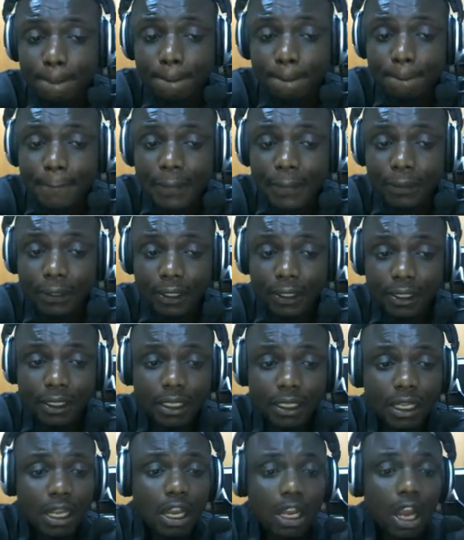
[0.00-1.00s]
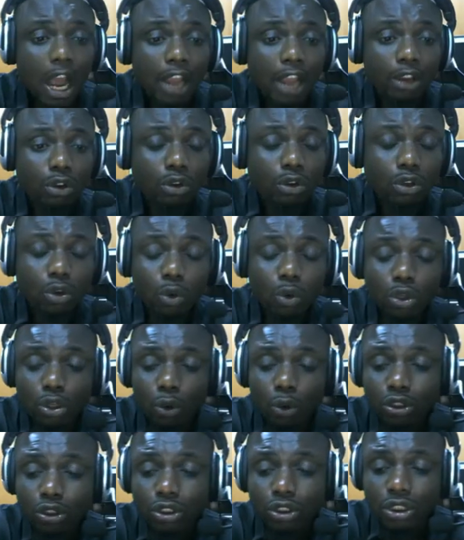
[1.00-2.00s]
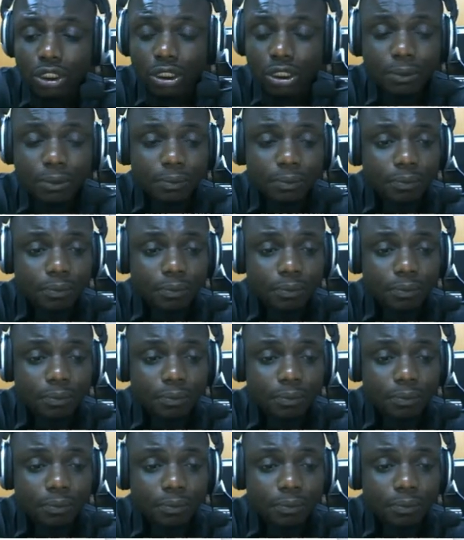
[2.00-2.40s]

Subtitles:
Okay, and you want to see